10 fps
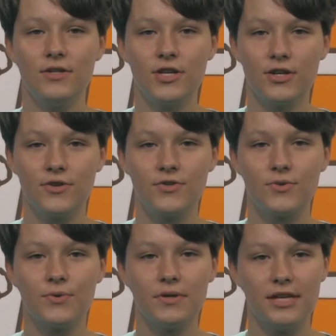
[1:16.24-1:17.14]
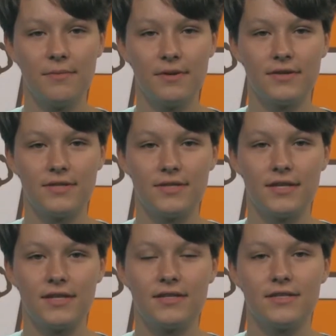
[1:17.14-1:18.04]
Check your school email to
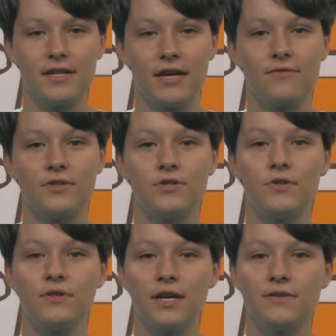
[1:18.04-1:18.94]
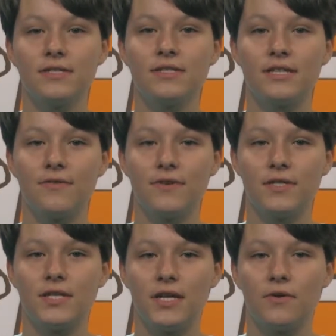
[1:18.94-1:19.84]
see the design of the
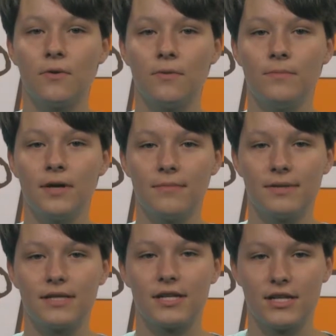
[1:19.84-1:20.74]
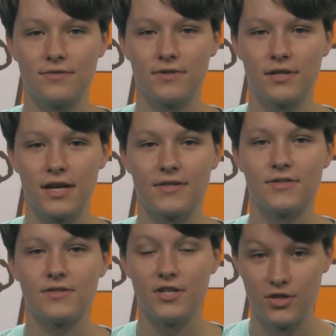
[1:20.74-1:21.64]
2017 Homecoming Clash of the
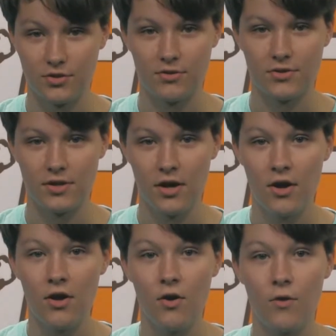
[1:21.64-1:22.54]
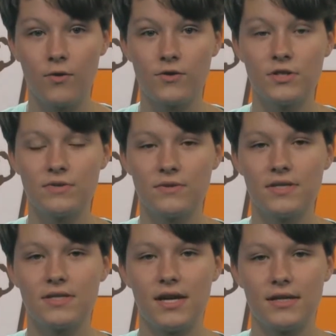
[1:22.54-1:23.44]
Classes t shirts. Orders for
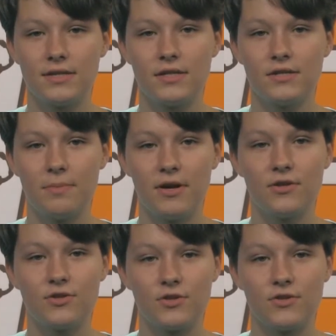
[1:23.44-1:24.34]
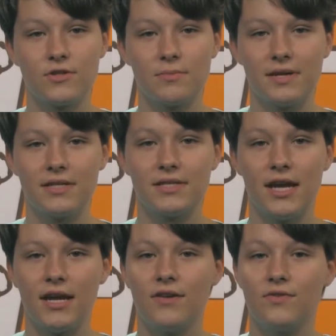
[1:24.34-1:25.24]
these NASA inspired shirts are being
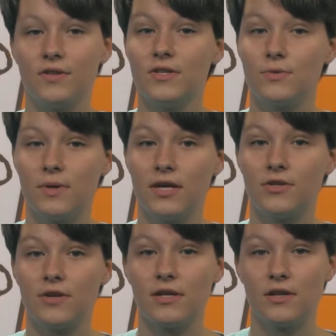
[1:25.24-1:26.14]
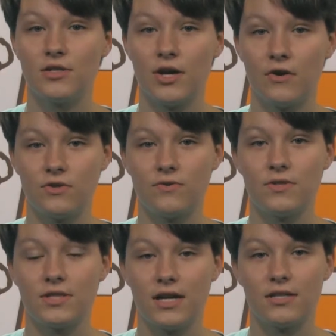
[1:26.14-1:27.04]
taken this week during lunch hours
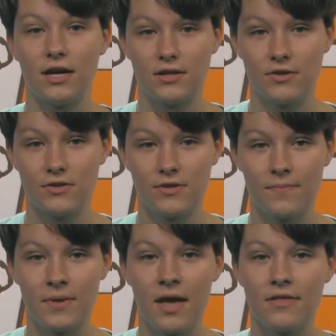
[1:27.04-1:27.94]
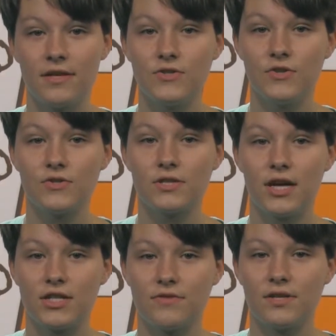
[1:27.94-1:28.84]
for $10. This year's
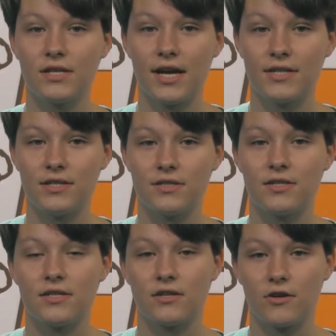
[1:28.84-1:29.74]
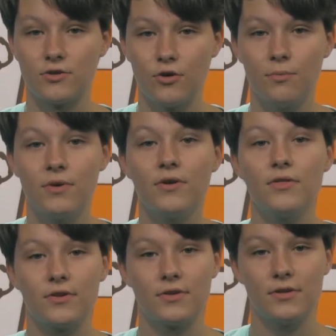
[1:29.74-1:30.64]
Clash of the Classes is on October 3rd.